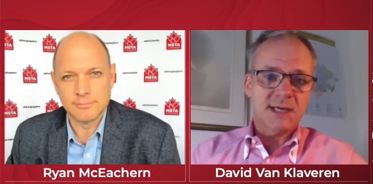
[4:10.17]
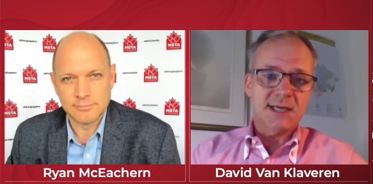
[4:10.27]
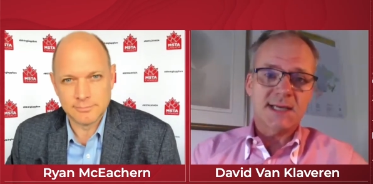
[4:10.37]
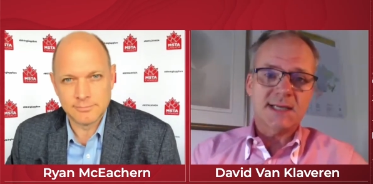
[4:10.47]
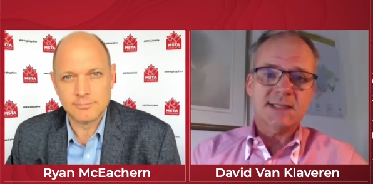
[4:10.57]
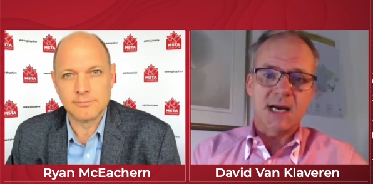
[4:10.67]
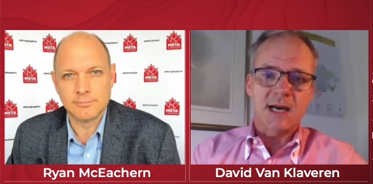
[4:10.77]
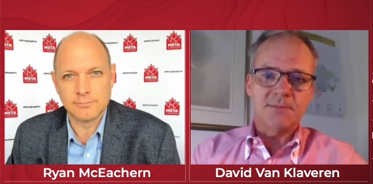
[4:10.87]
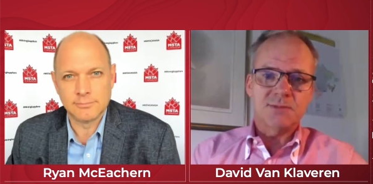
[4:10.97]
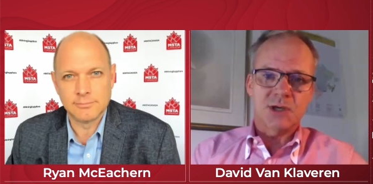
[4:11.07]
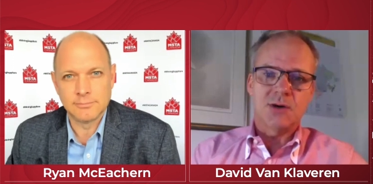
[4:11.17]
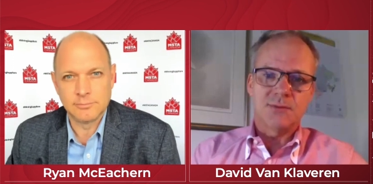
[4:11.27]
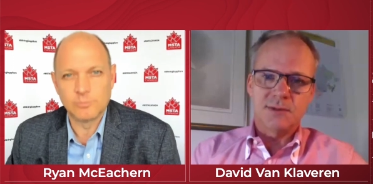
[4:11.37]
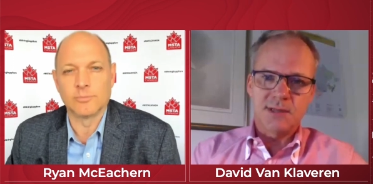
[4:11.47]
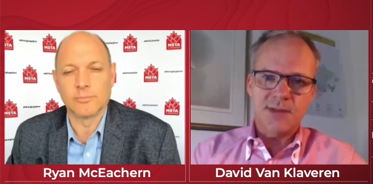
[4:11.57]
Speaker 1: and it takes time. So
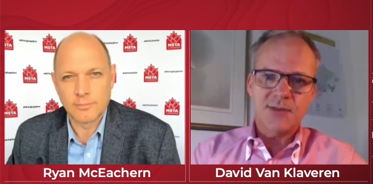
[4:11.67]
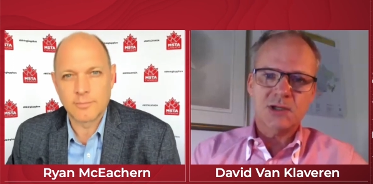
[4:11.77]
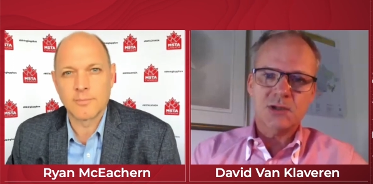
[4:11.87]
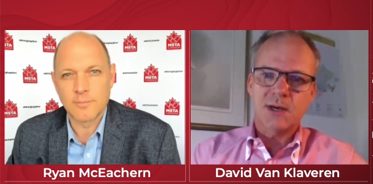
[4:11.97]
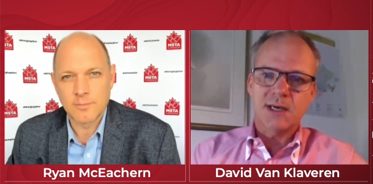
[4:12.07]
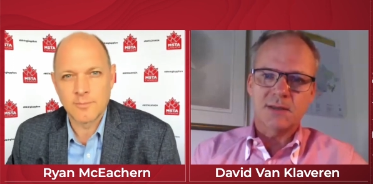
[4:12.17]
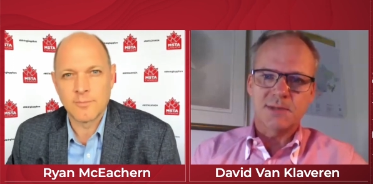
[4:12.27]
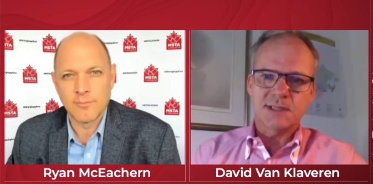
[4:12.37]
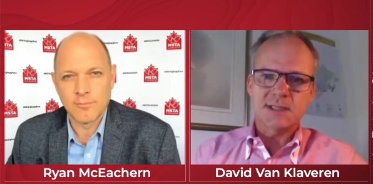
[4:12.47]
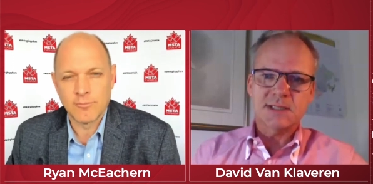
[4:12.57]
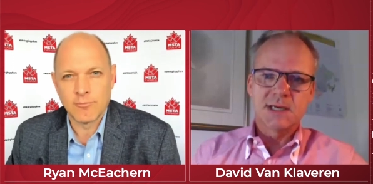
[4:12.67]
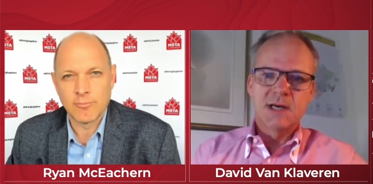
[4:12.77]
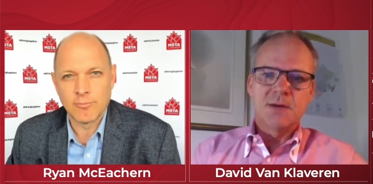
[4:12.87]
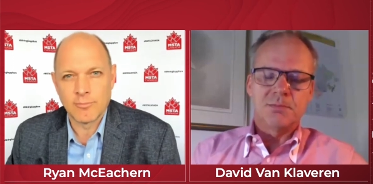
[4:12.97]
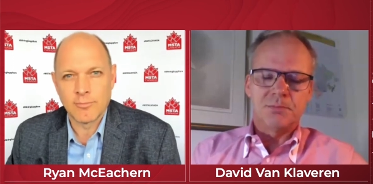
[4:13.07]
nothing's quick in the business,
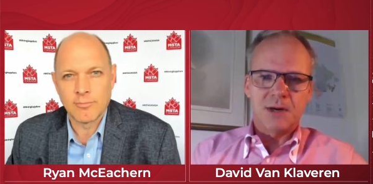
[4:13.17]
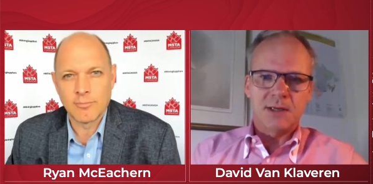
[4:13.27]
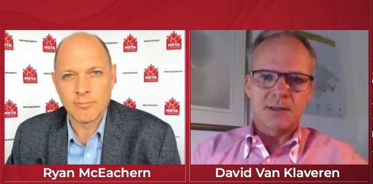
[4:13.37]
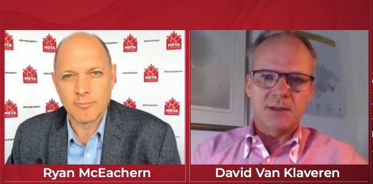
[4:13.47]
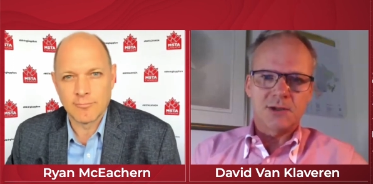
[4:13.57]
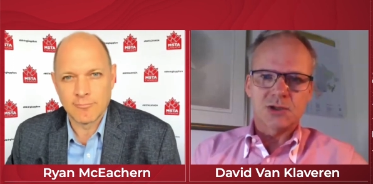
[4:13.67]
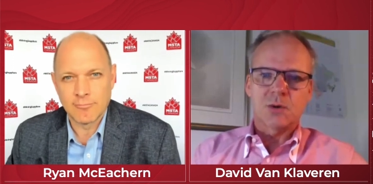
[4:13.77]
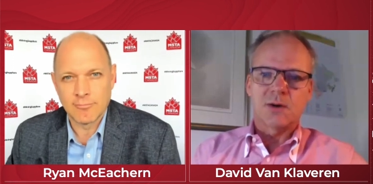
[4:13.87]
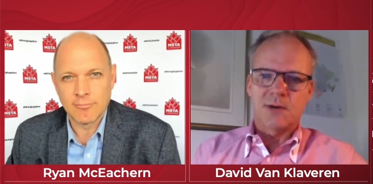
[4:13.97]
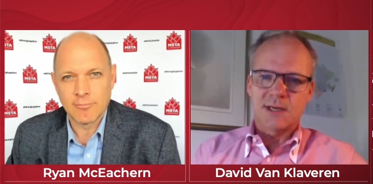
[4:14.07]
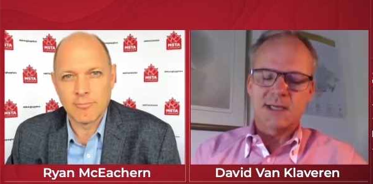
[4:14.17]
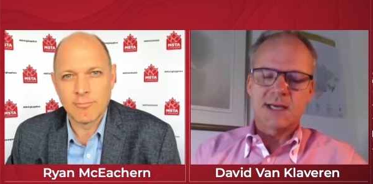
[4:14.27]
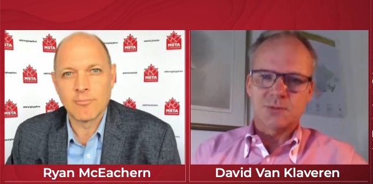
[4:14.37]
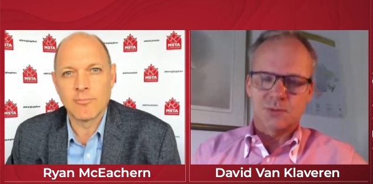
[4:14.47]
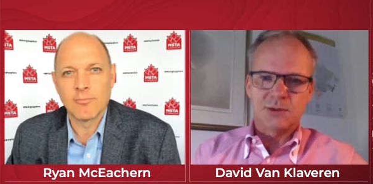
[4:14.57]
but the story
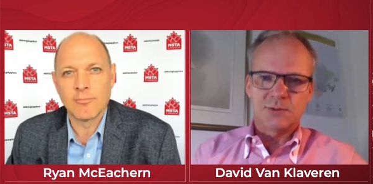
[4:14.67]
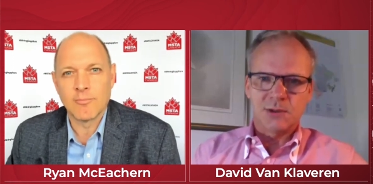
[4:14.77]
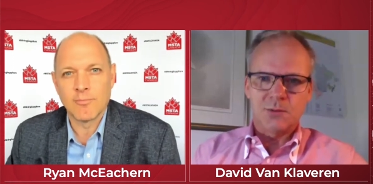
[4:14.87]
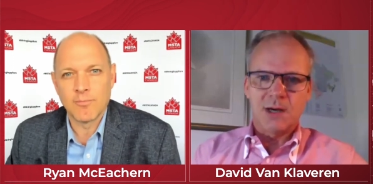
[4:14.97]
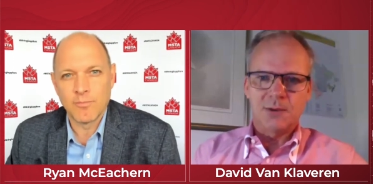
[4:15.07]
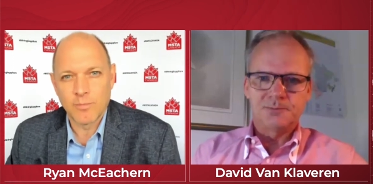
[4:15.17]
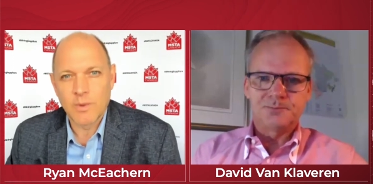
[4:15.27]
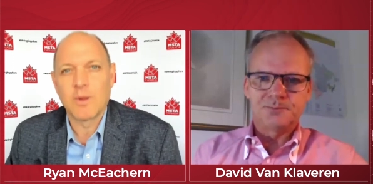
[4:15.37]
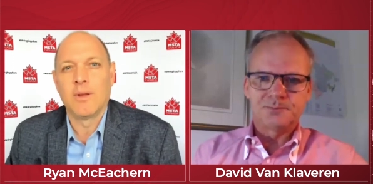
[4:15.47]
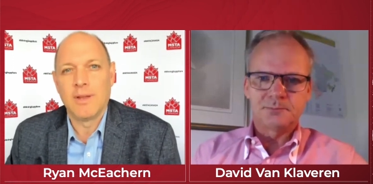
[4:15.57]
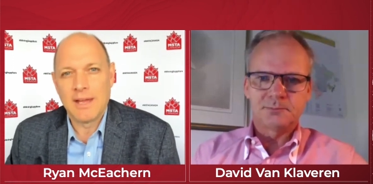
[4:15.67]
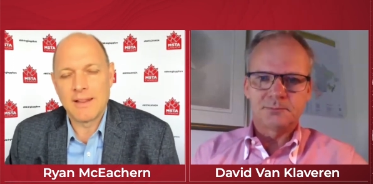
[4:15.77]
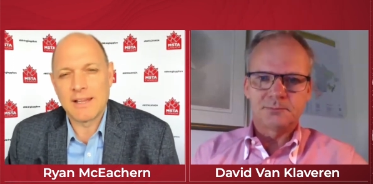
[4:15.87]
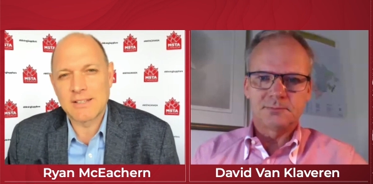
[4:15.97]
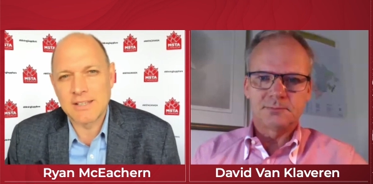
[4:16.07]
resonates really, really well.
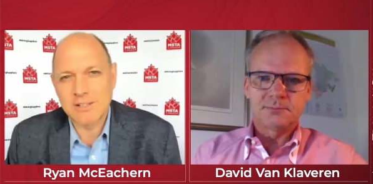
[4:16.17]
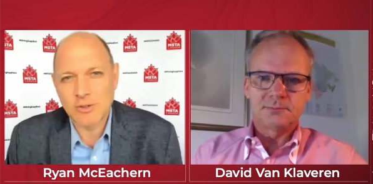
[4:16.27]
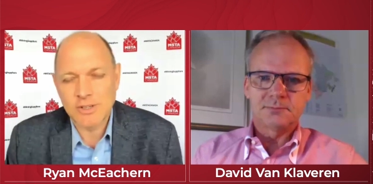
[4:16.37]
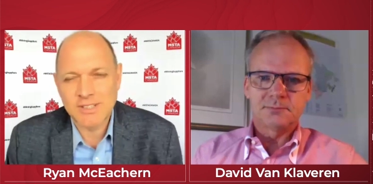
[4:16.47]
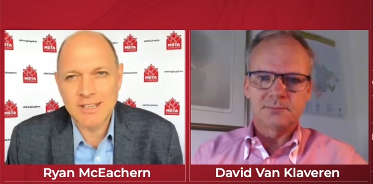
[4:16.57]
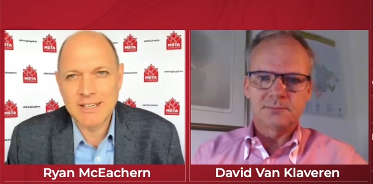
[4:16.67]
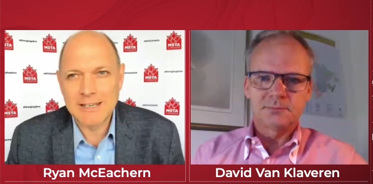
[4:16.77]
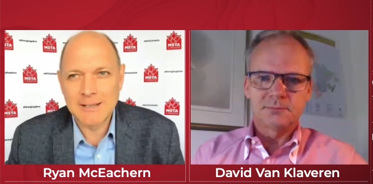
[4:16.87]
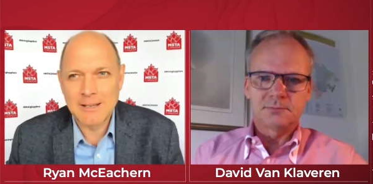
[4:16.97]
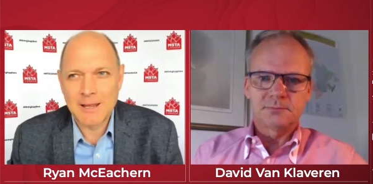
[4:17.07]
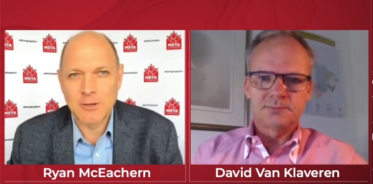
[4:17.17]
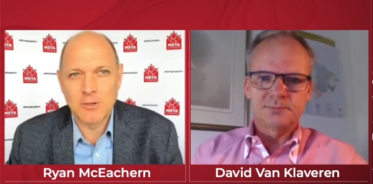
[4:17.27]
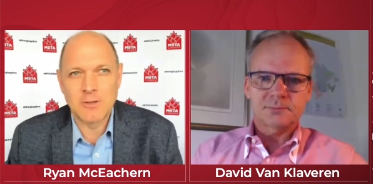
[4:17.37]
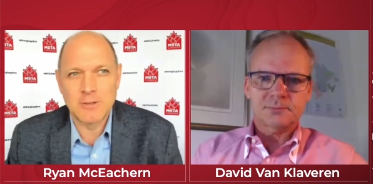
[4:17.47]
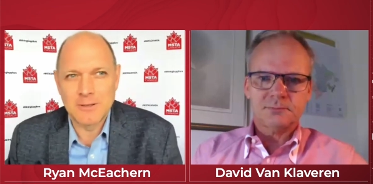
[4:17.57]
Speaker 2: And that's interesting that
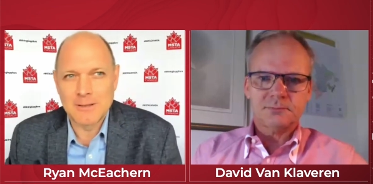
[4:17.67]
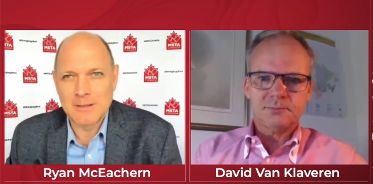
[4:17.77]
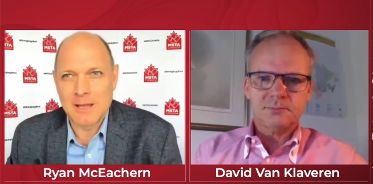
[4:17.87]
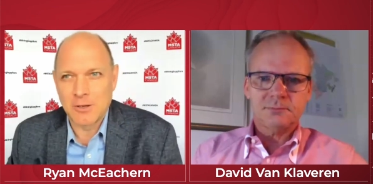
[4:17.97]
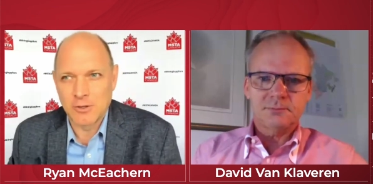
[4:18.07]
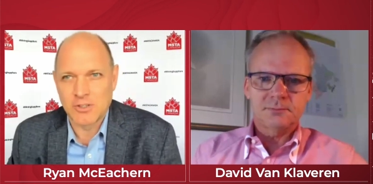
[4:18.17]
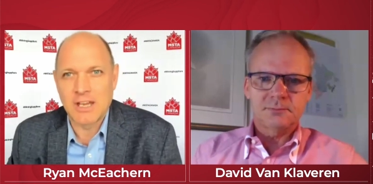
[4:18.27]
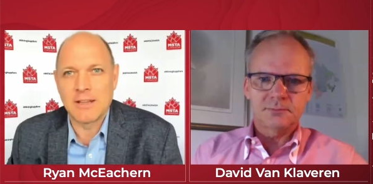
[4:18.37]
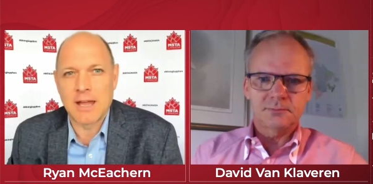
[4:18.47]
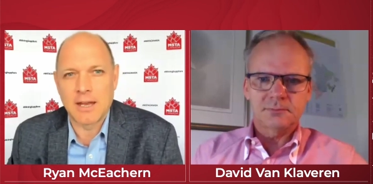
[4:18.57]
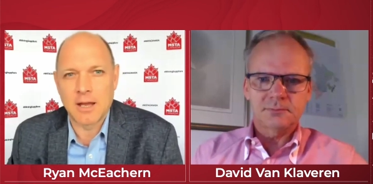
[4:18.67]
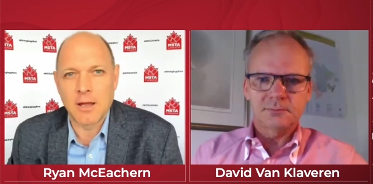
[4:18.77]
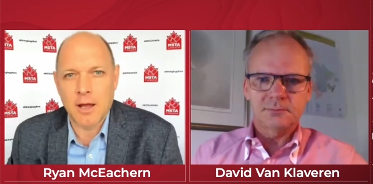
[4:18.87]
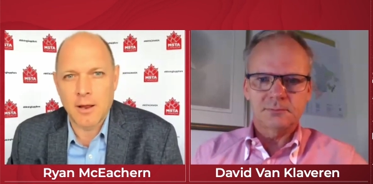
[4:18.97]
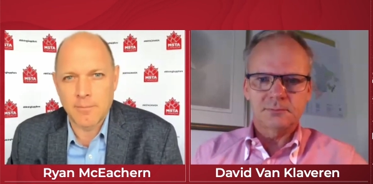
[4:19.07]
you that you're saying that
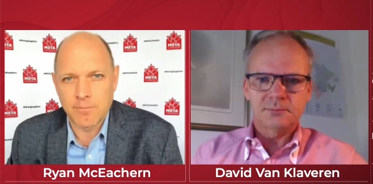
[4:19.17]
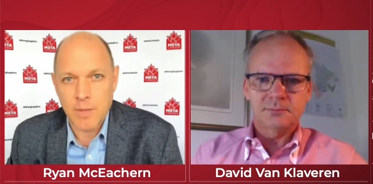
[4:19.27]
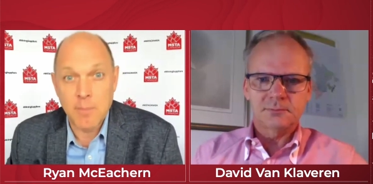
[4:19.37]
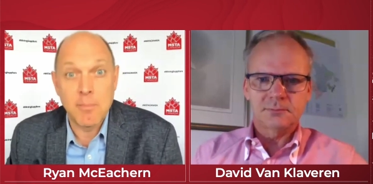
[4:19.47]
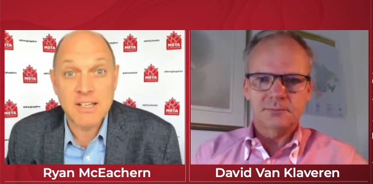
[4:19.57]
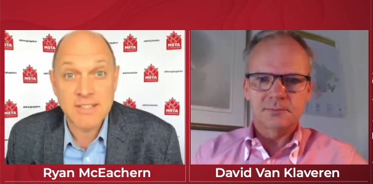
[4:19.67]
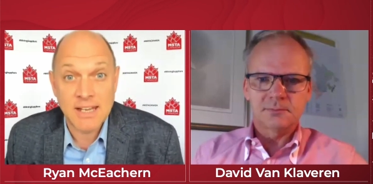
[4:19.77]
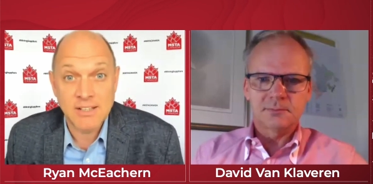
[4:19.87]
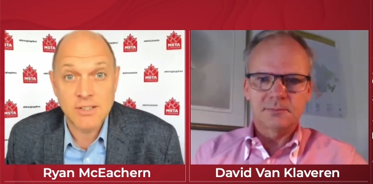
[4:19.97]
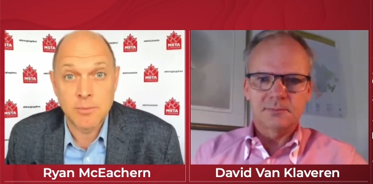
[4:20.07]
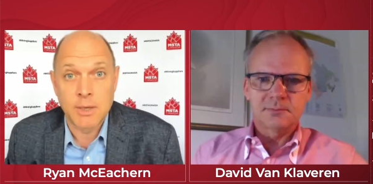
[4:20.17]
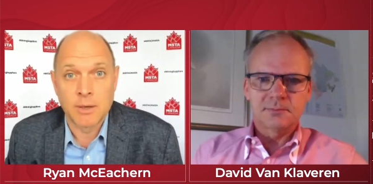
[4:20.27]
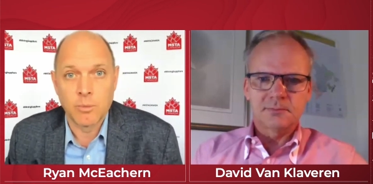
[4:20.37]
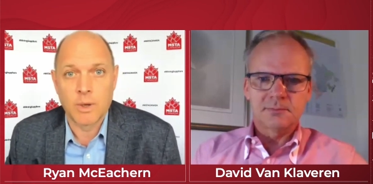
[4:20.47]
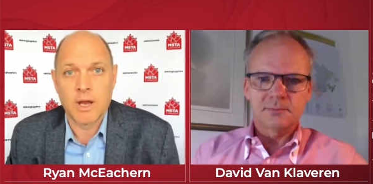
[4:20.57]
I, I it makes sense to
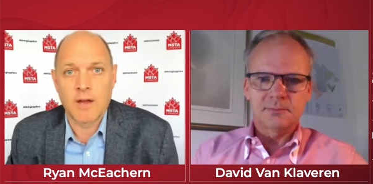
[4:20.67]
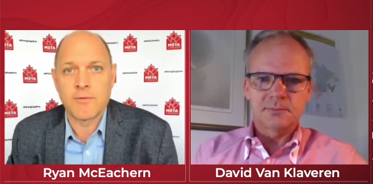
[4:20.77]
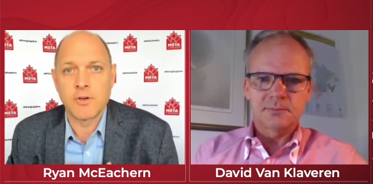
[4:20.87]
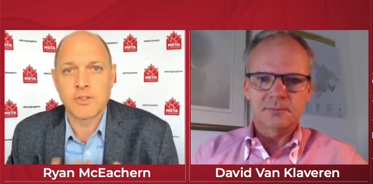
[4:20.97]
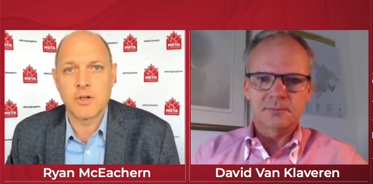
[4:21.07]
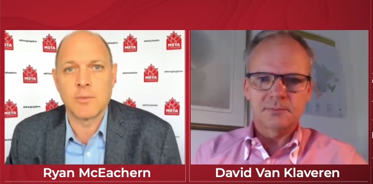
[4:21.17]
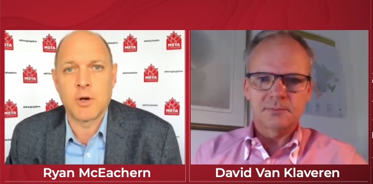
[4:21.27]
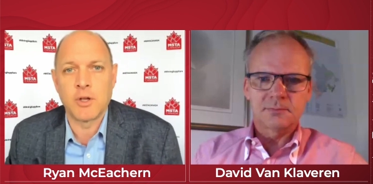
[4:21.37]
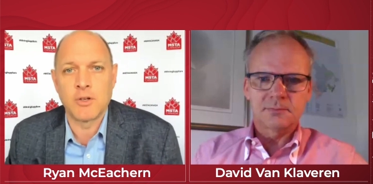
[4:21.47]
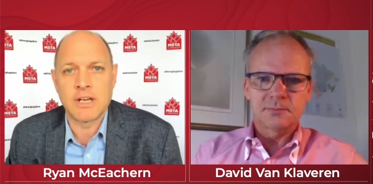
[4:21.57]
me when i first heard about your